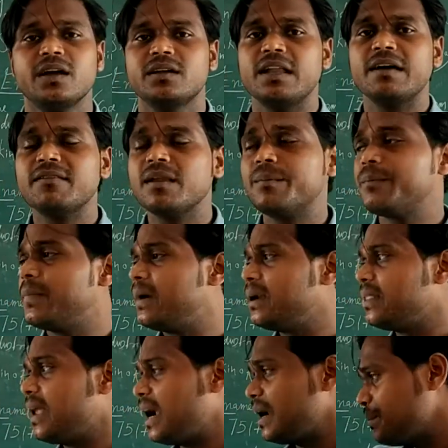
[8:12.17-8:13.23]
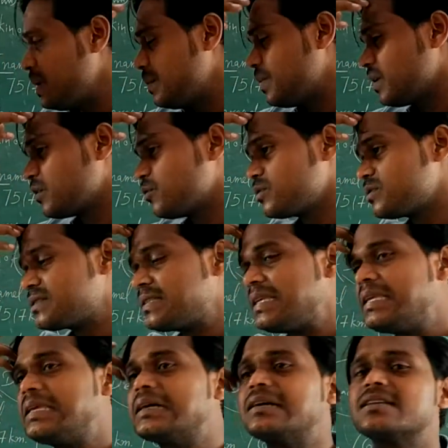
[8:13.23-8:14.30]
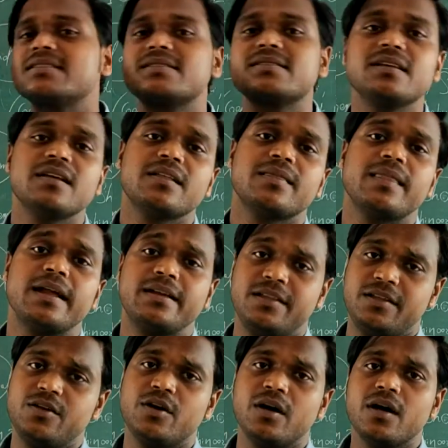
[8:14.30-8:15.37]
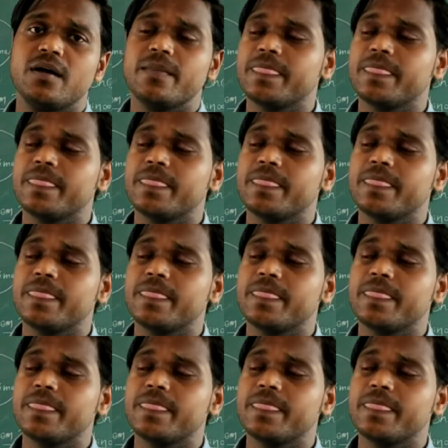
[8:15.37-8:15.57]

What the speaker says: development that people could see us, that yeah,